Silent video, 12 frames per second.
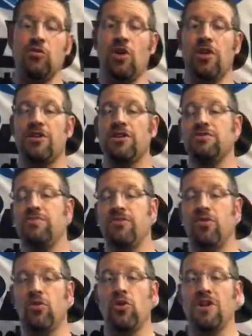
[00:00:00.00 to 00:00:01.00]
whether it's
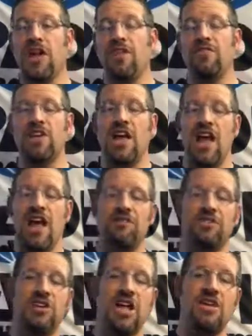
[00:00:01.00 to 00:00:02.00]
before diving,
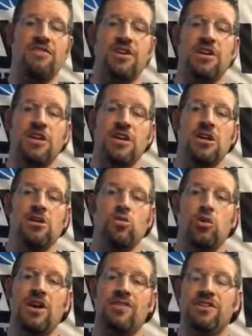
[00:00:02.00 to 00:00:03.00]
after diving,
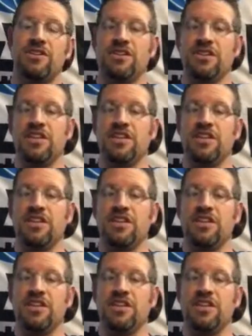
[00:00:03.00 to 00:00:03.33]
whatever.